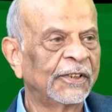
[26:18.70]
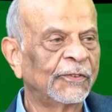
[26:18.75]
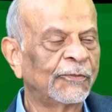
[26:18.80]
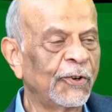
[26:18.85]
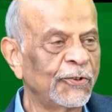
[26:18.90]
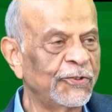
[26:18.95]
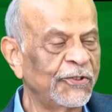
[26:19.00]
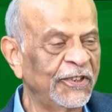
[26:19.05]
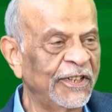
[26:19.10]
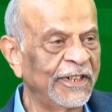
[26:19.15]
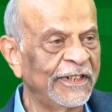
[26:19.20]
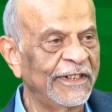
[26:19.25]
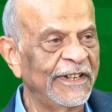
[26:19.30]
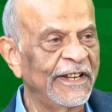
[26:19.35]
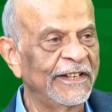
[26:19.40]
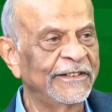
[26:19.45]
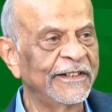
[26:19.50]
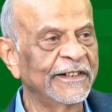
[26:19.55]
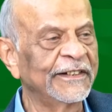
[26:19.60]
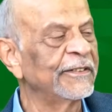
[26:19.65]
Fortunately, I
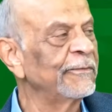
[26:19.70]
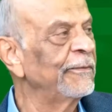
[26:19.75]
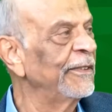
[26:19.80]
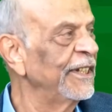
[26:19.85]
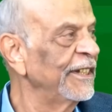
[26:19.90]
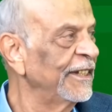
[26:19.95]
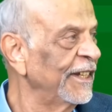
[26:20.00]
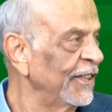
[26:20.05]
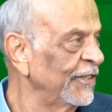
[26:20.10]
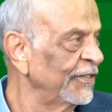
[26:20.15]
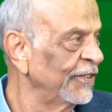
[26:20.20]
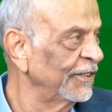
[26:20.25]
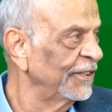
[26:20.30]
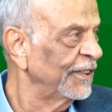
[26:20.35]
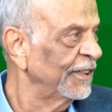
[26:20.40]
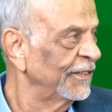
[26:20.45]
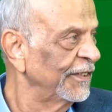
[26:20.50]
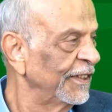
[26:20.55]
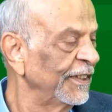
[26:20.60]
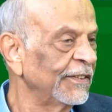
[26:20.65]
had taken medication
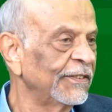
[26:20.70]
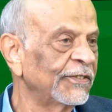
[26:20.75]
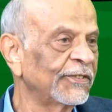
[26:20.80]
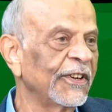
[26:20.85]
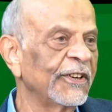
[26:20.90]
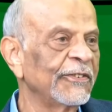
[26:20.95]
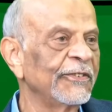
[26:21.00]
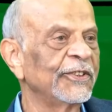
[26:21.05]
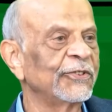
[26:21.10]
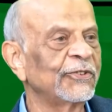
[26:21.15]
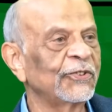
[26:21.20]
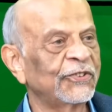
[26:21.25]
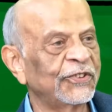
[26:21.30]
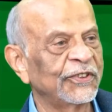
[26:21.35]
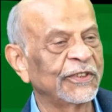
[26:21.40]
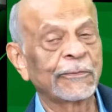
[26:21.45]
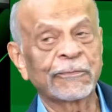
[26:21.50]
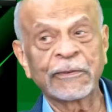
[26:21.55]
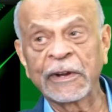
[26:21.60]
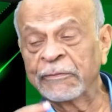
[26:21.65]
and things, so I went to see
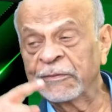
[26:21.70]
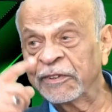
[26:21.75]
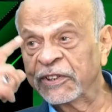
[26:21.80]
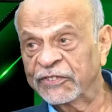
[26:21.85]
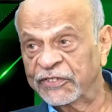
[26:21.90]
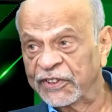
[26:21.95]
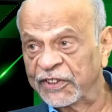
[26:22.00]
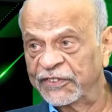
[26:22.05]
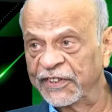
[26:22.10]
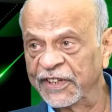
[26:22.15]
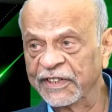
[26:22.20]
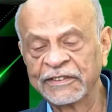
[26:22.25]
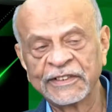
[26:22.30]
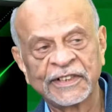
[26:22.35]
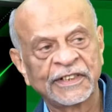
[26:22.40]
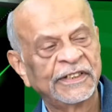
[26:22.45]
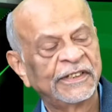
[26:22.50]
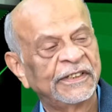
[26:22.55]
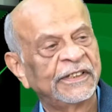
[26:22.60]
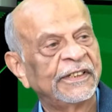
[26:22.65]
the Prime Minister then,
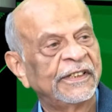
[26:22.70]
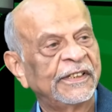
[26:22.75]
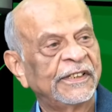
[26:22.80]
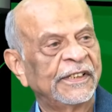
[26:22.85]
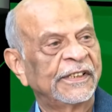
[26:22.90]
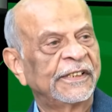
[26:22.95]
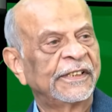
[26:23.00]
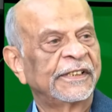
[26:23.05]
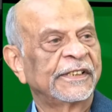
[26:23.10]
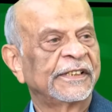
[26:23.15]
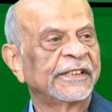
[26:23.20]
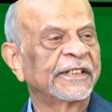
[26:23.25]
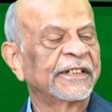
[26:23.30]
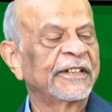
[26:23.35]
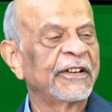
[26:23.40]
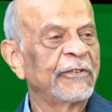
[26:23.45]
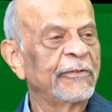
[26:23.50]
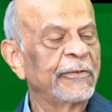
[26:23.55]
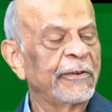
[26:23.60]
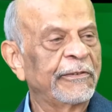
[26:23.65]

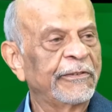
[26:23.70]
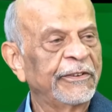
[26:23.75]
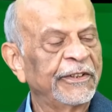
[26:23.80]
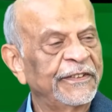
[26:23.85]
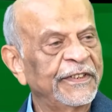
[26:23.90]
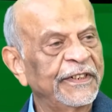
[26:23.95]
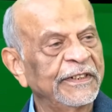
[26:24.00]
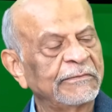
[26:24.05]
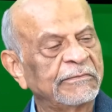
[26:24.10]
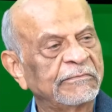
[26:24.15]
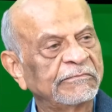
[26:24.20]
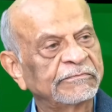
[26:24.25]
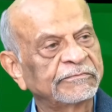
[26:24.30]
gave him everything.